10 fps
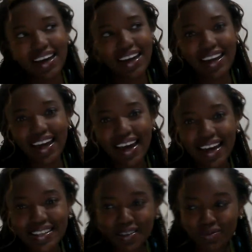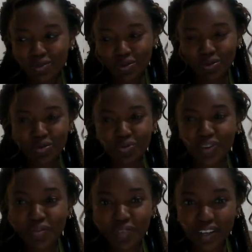and I asked him to
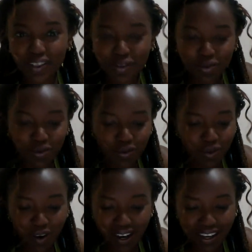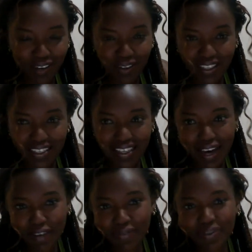feel free to go ahead with his
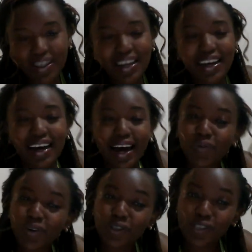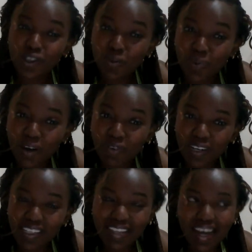life. And we continue praying
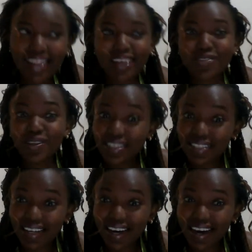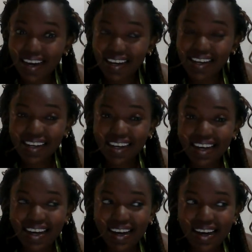for each other. So this guy
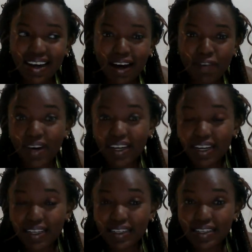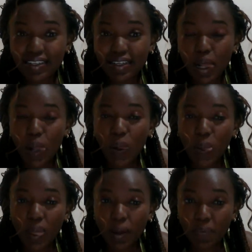finally
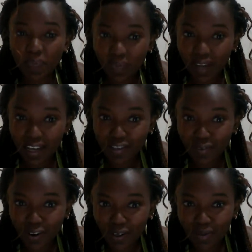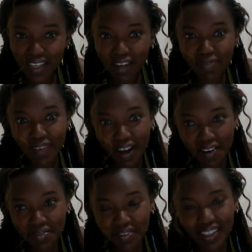has found himself
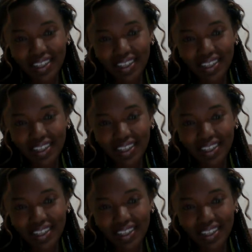love.